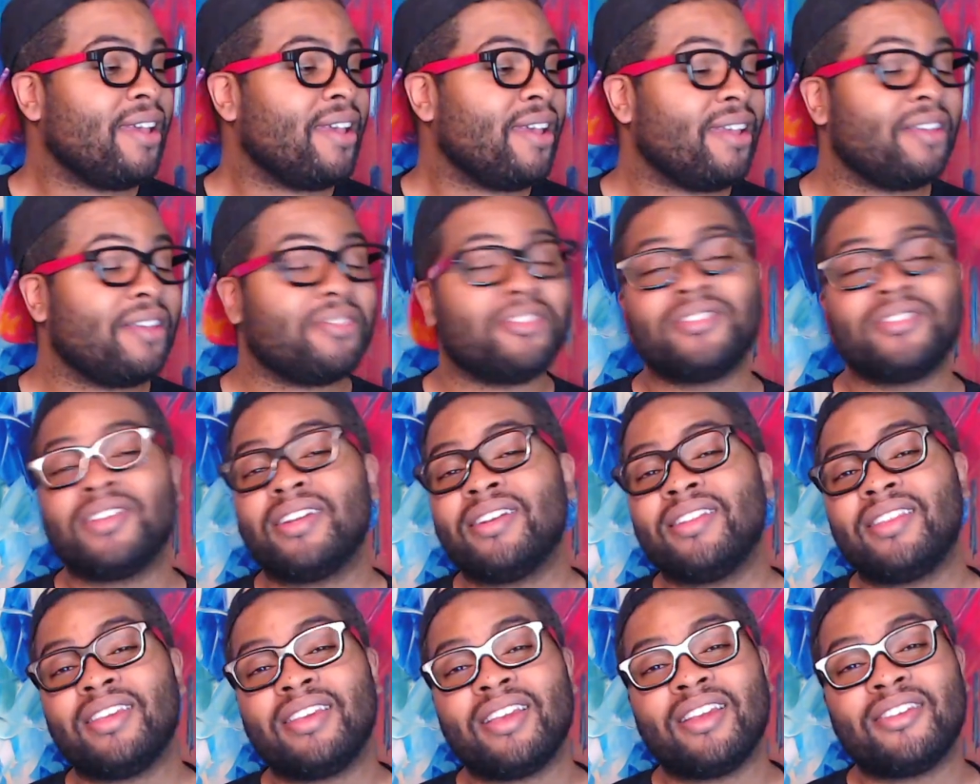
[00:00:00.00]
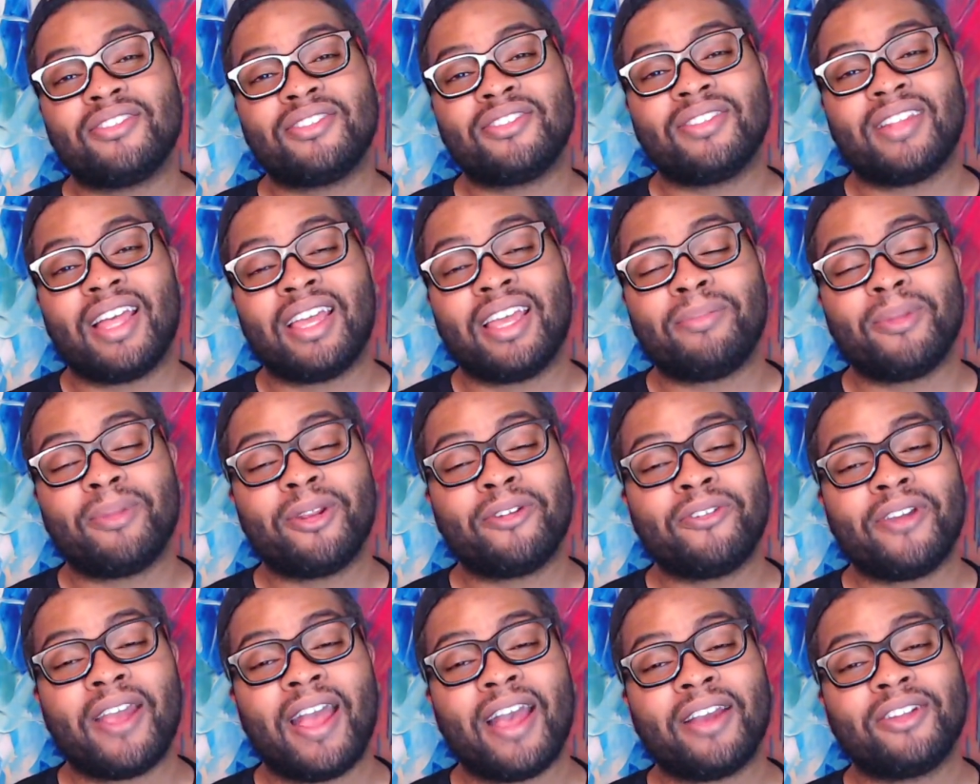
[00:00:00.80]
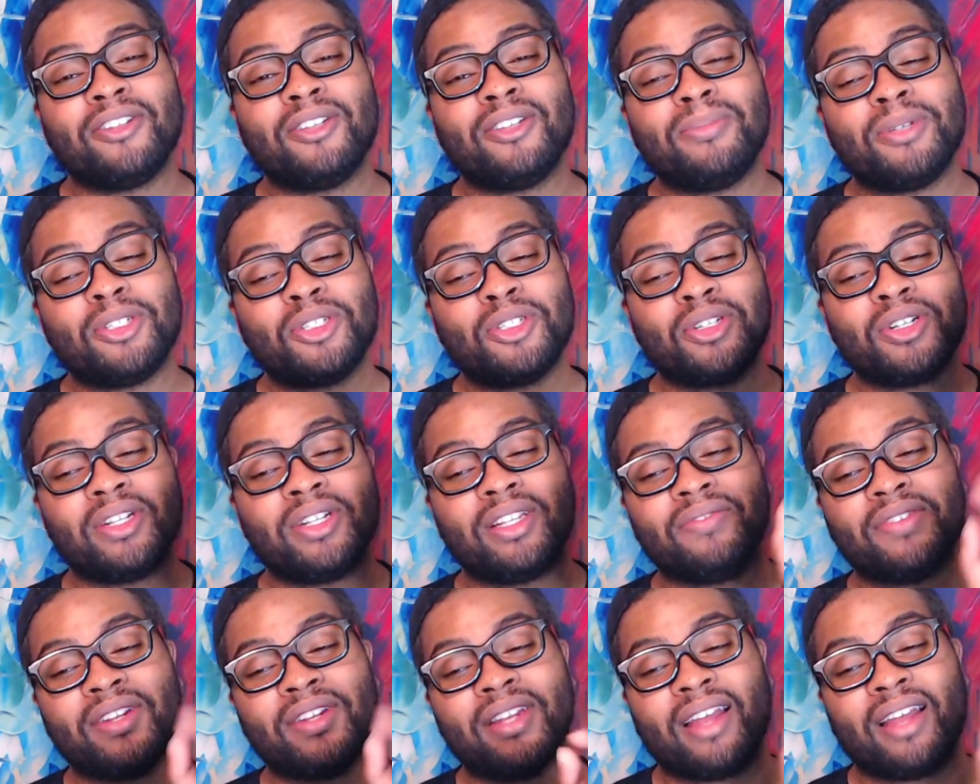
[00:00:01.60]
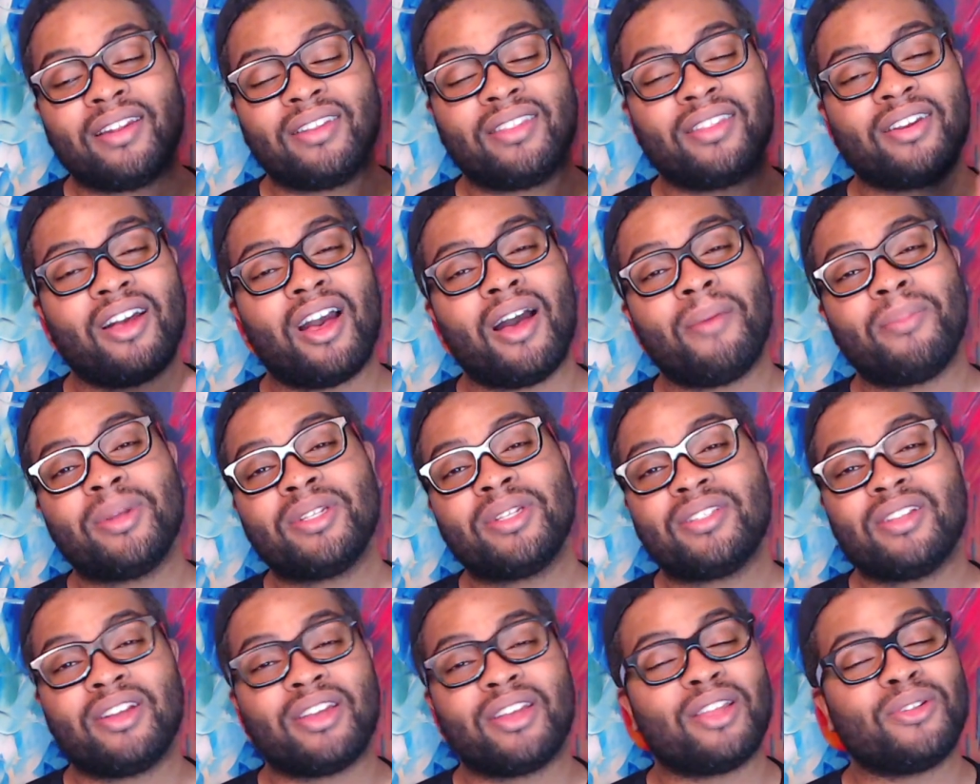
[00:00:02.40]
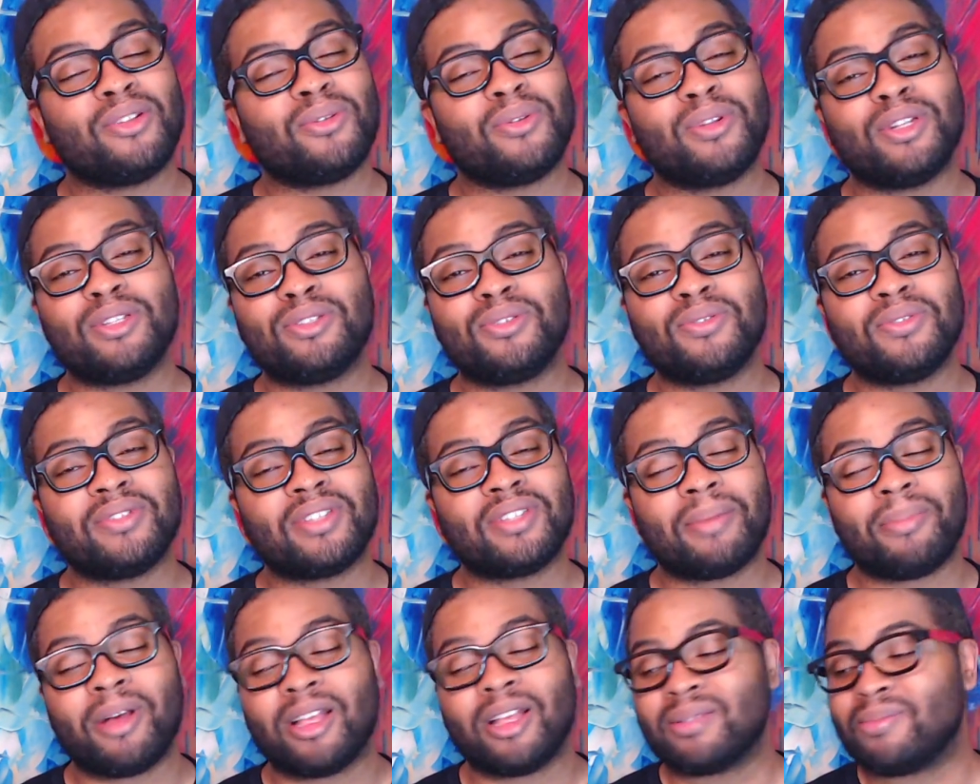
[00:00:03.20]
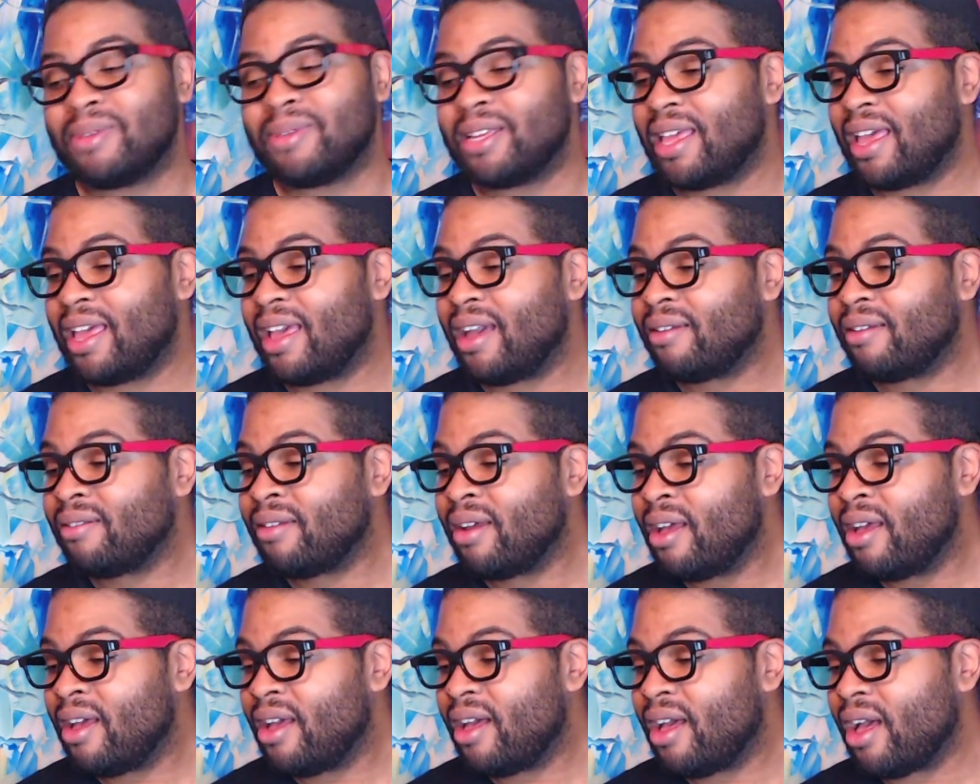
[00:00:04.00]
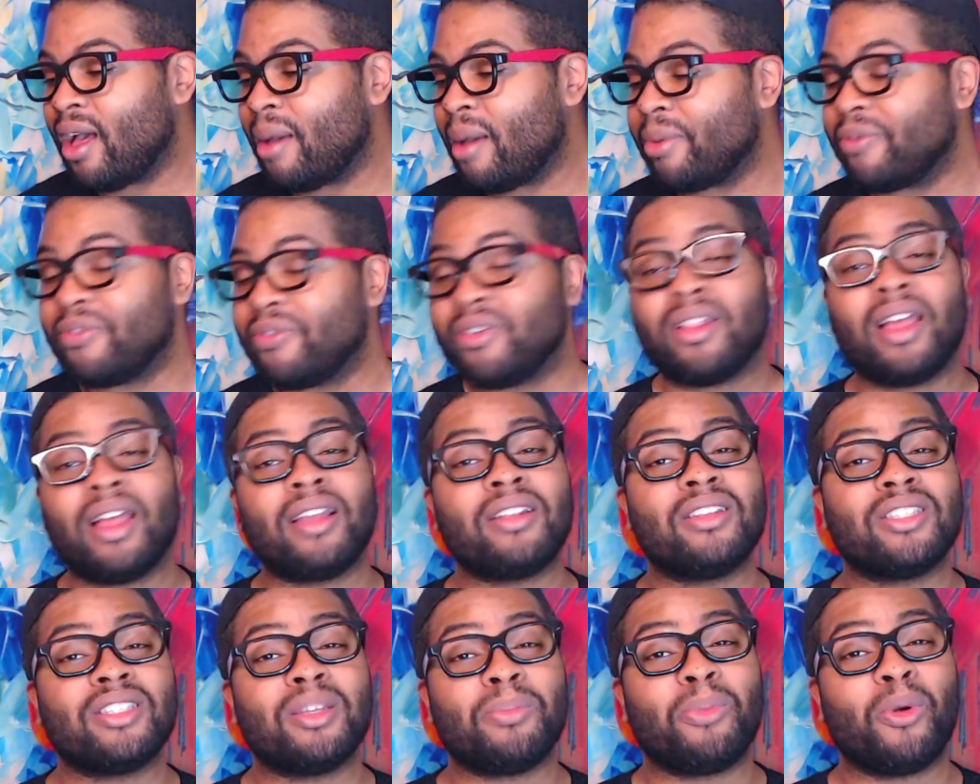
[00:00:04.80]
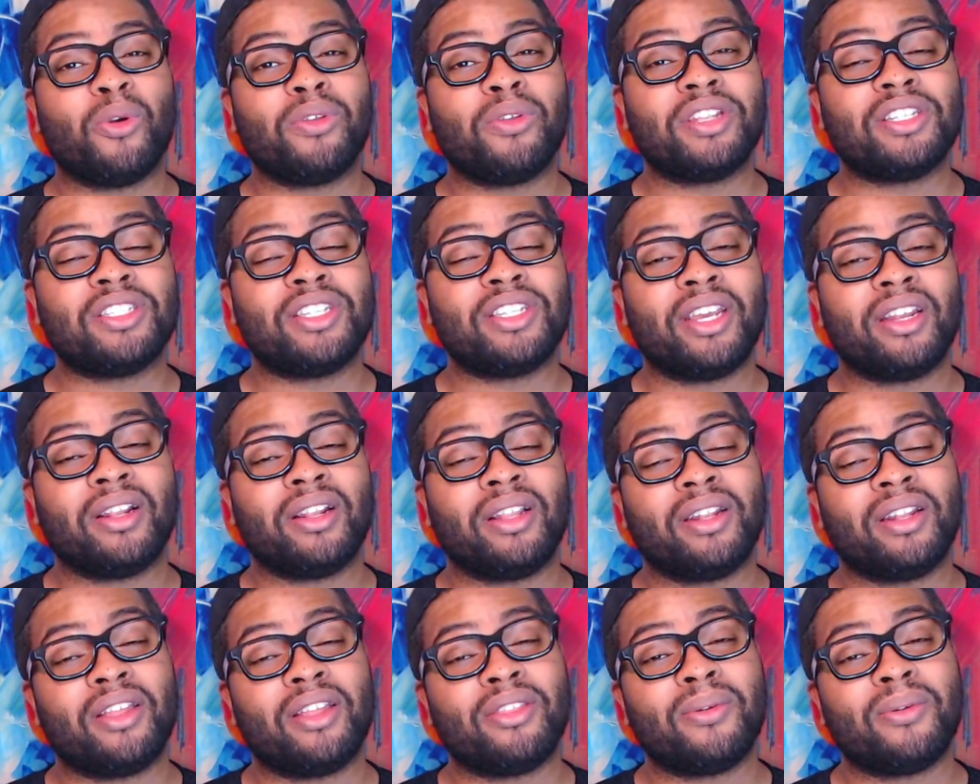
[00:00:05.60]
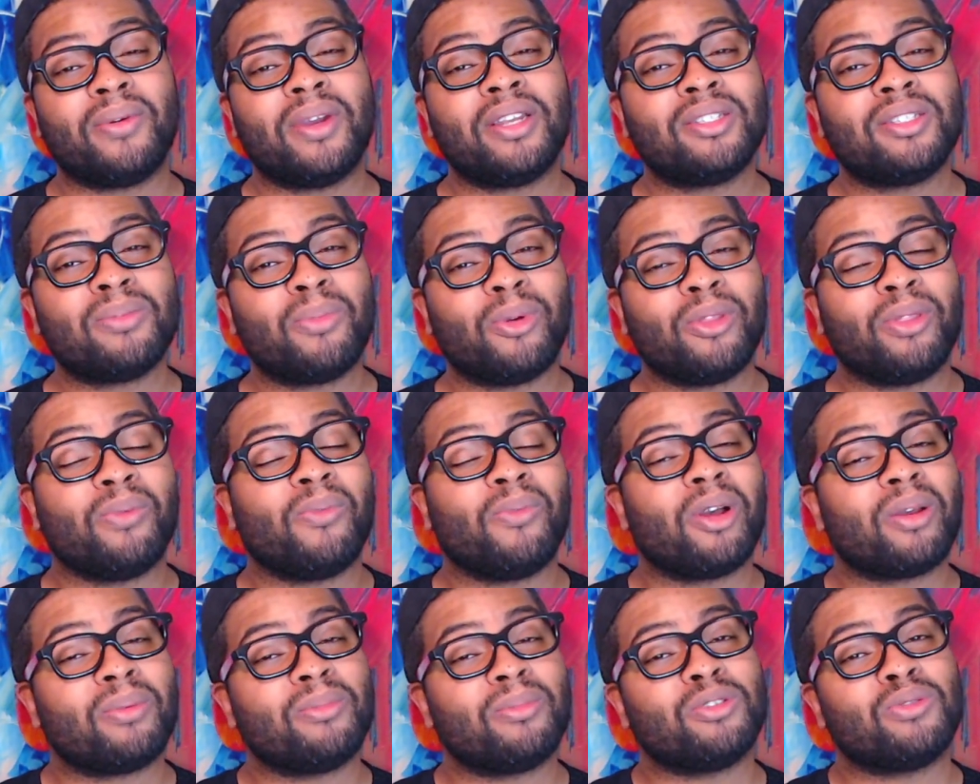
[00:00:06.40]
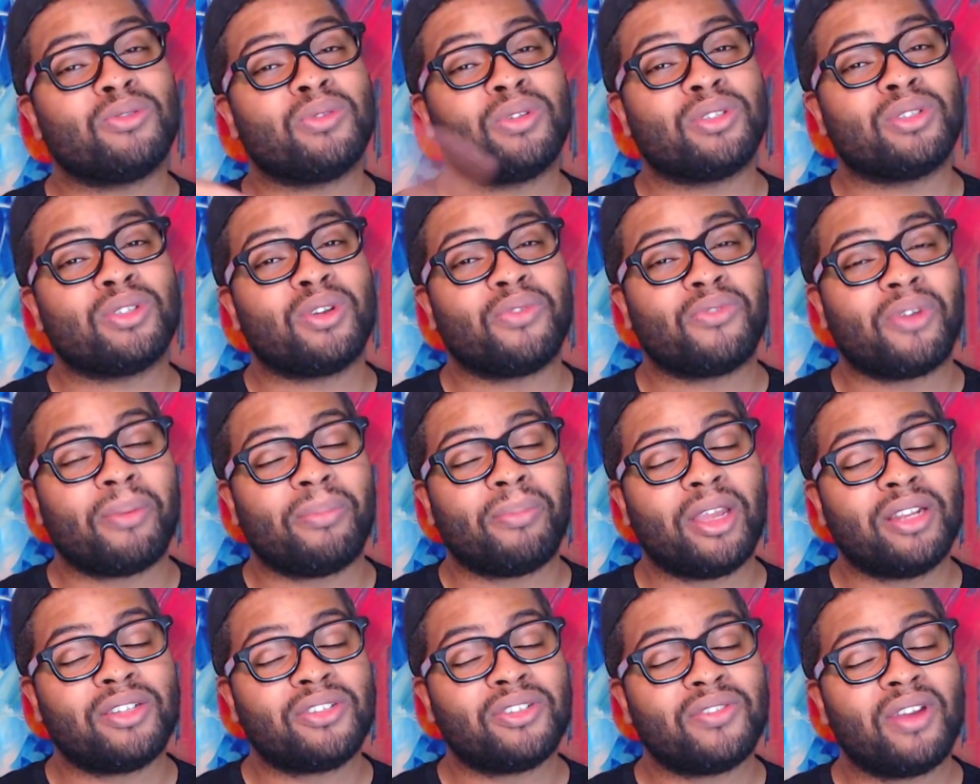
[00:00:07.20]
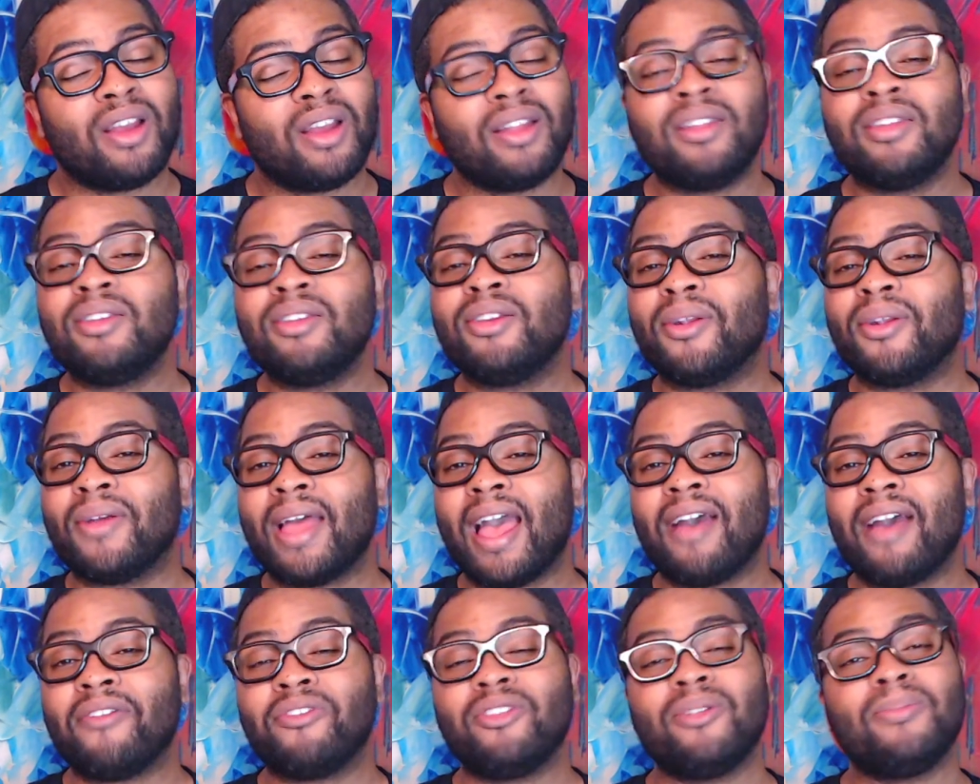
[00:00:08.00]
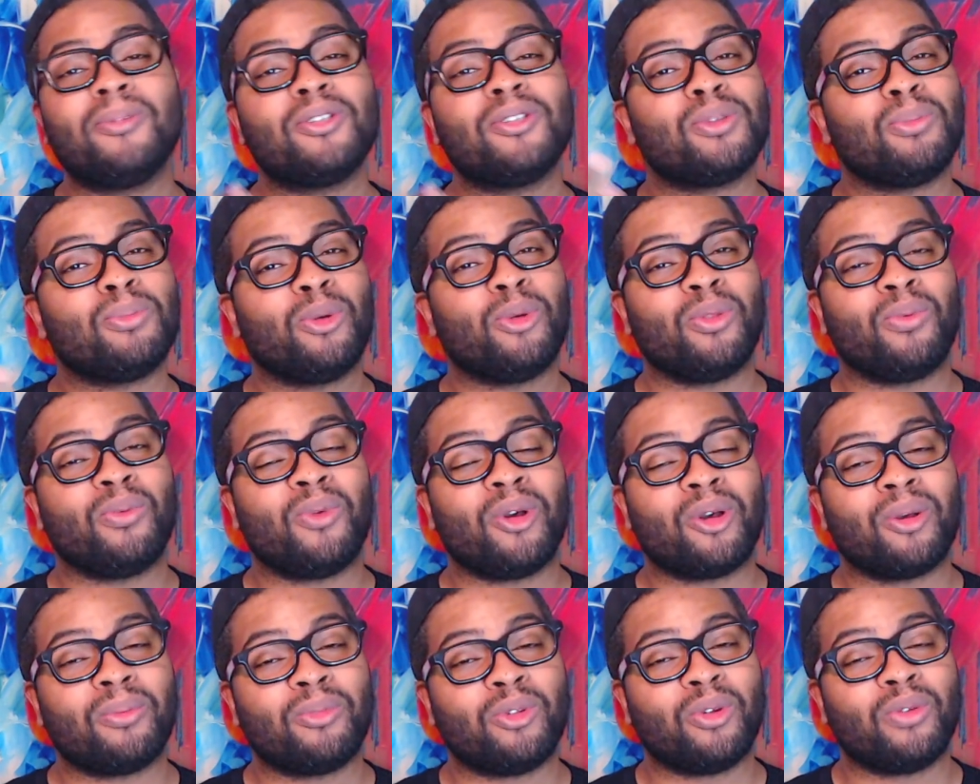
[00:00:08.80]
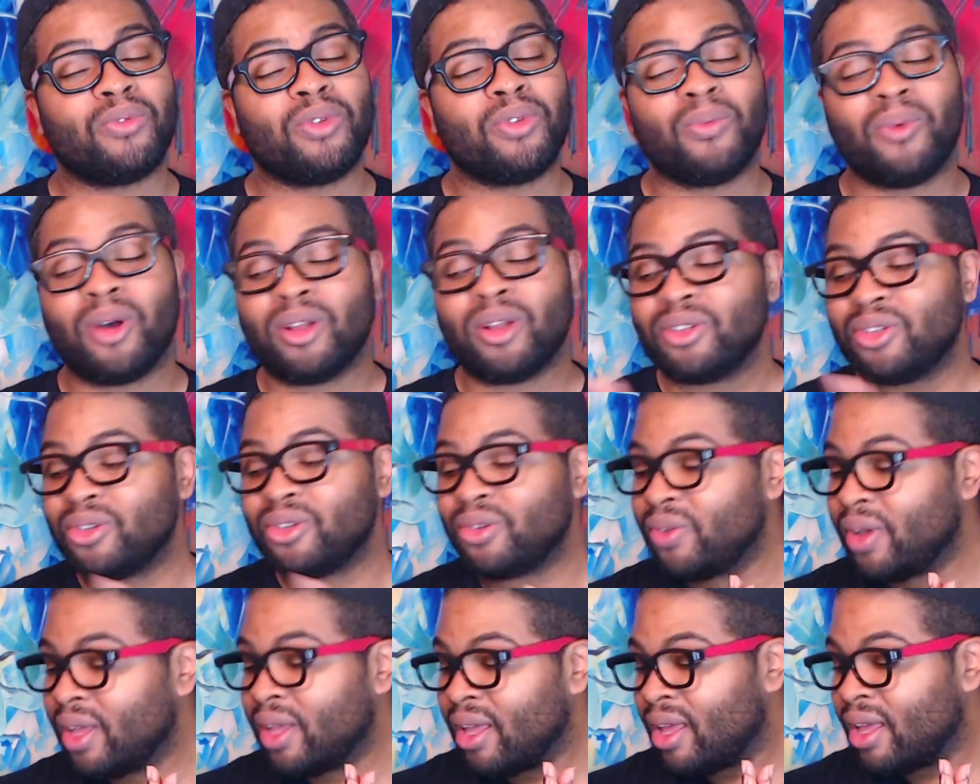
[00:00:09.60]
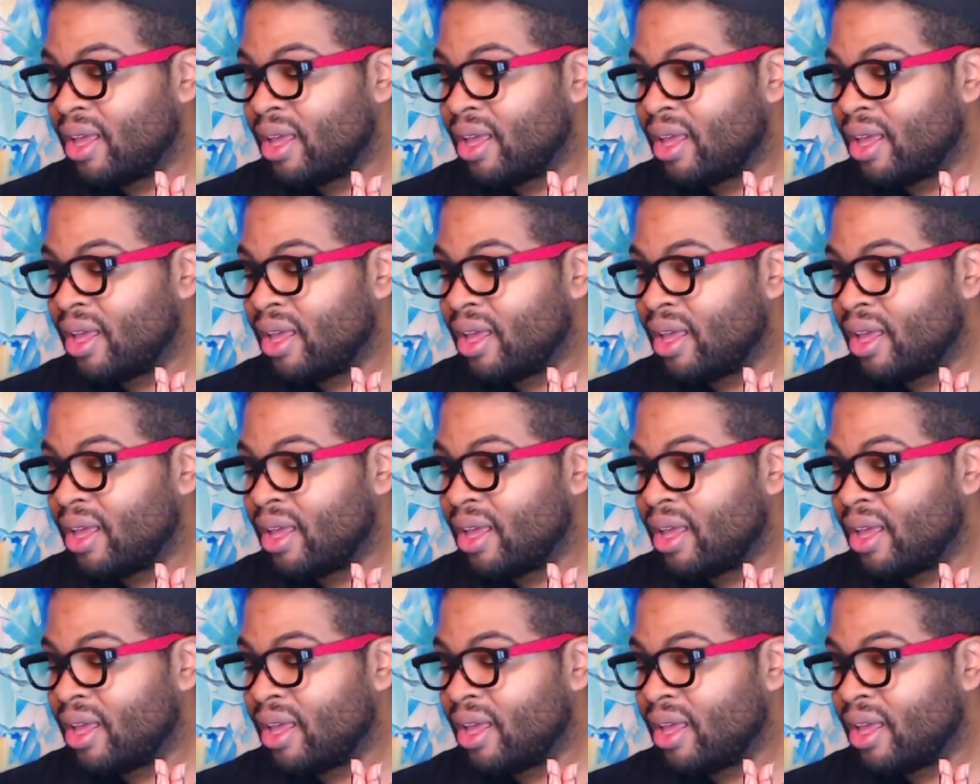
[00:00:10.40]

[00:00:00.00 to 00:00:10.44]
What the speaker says: If there's anything else you'd like me to react to, be sure to leave it down in the comments and I'll get to it as soon as I possibly can. If you'd like to support the channel in other ways, you're more than welcome to join us over on Patreon. You don't have to, but you're more than welcome to if you want to.